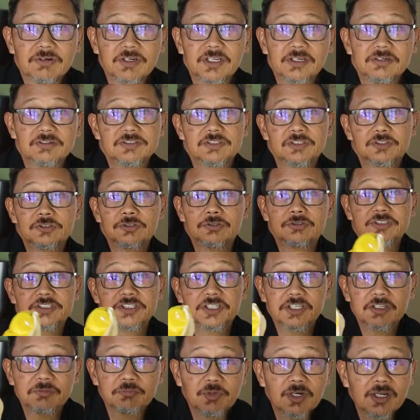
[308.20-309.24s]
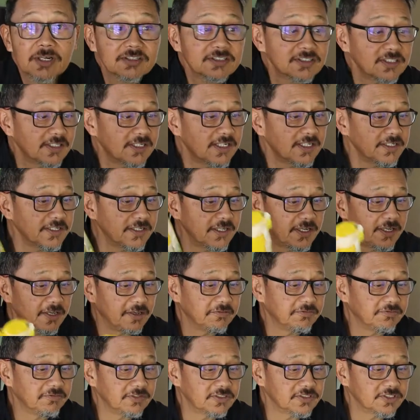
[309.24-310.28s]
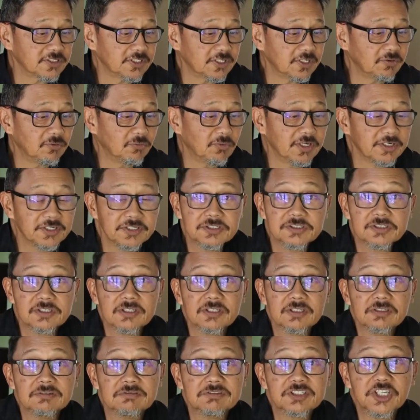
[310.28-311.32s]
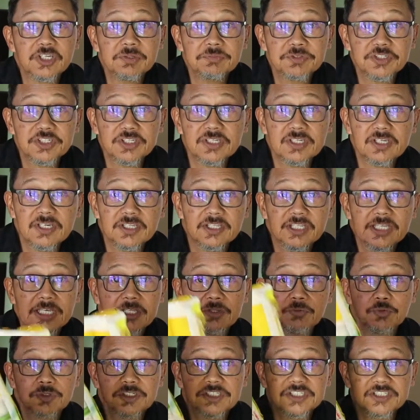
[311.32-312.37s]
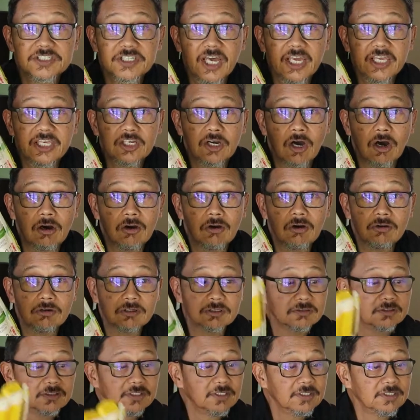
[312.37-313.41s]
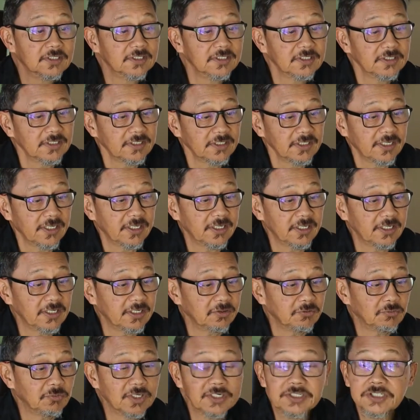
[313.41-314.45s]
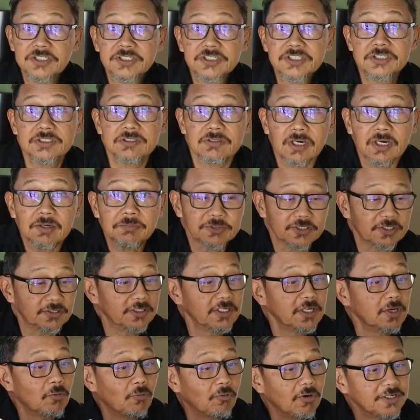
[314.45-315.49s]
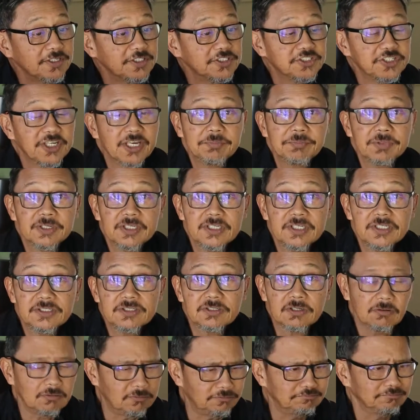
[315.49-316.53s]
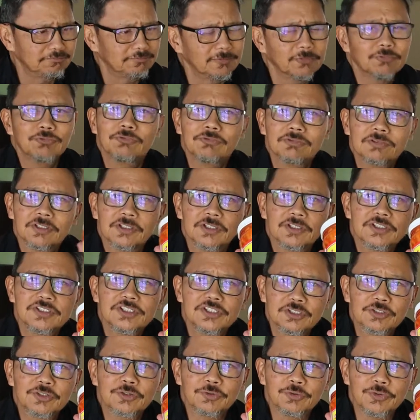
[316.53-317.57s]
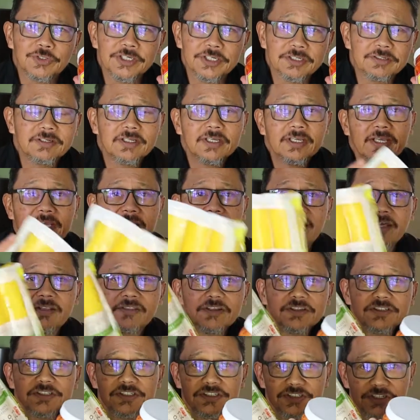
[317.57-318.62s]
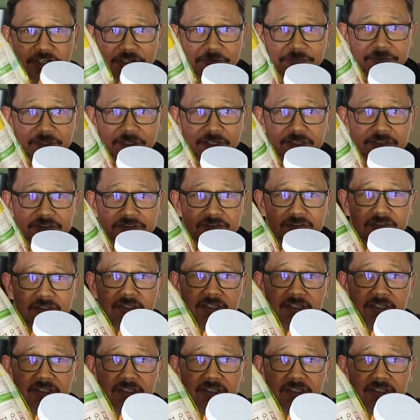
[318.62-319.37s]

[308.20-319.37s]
here's the two stinky products that I have. It's, one is the kimchi and the other one is daikon. And one is Japanese. Oh, this is Korean and this is Japanese.